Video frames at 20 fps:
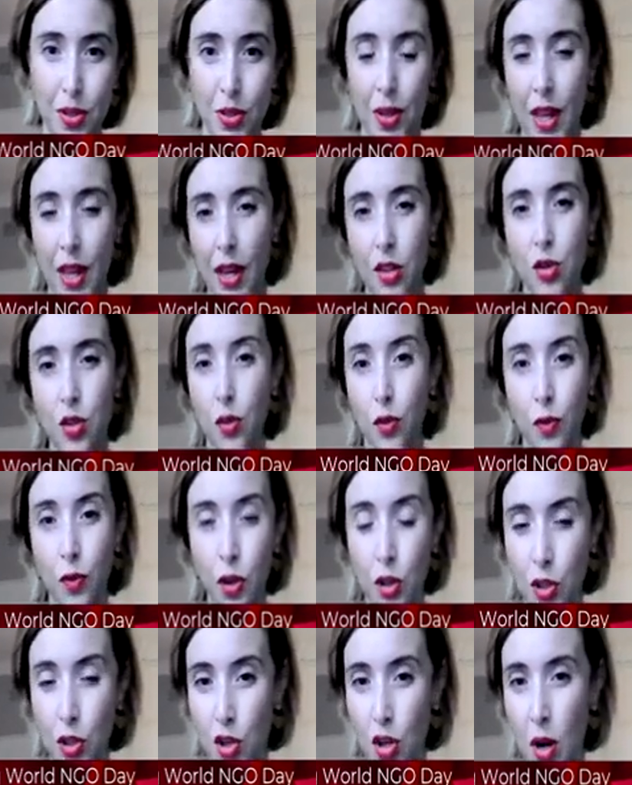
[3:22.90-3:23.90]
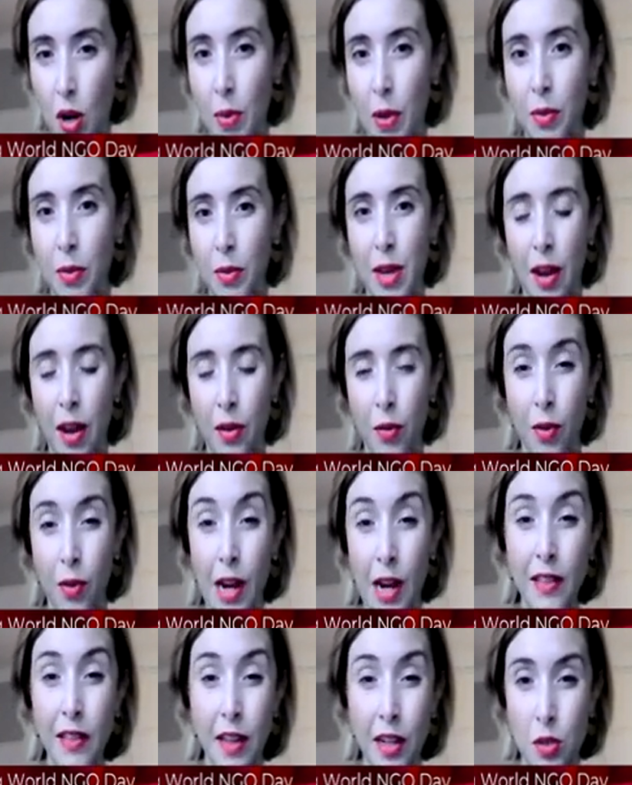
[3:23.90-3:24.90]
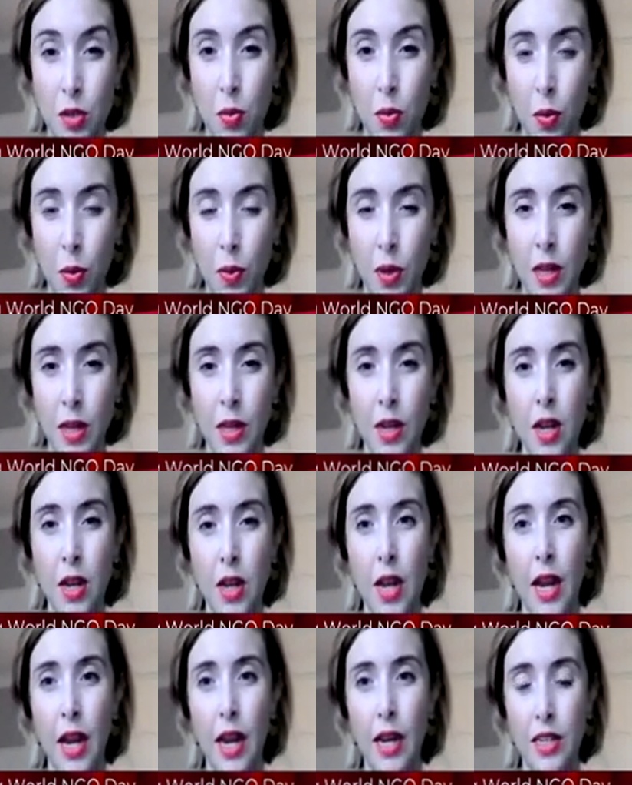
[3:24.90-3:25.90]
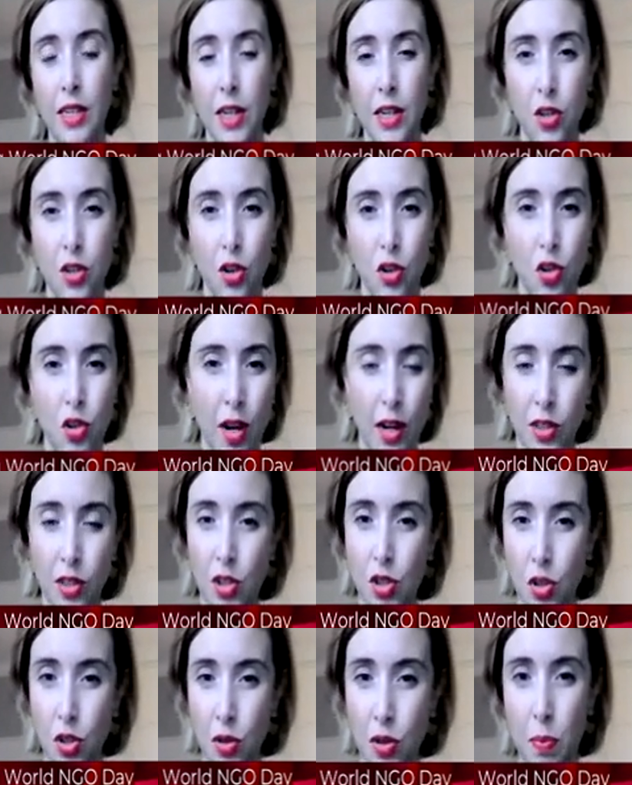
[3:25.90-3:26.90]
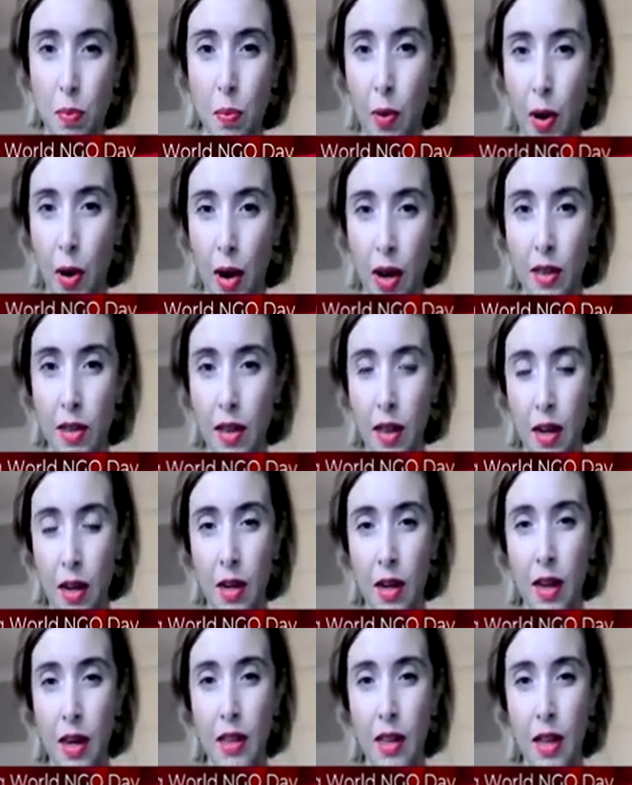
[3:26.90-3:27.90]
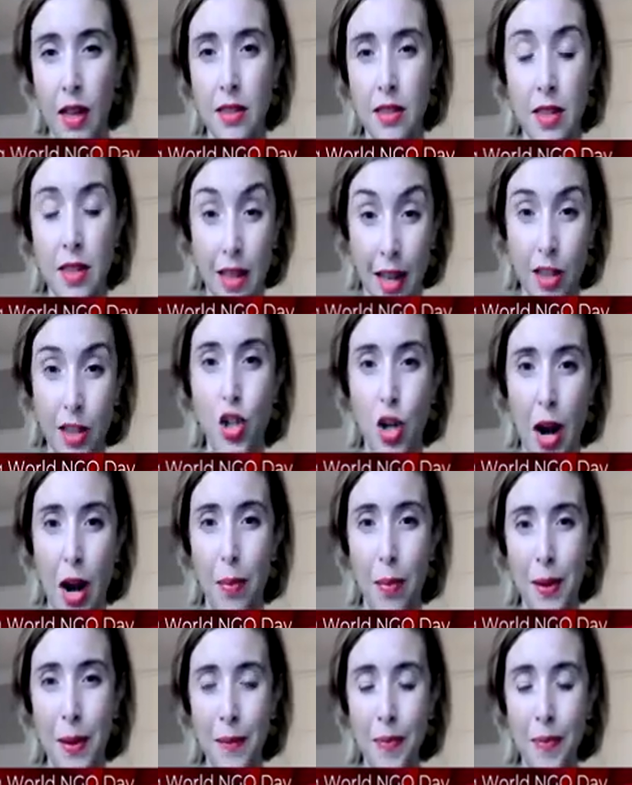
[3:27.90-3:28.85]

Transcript: get your first job, and really that's what we at YES are trying to do, is break that trap.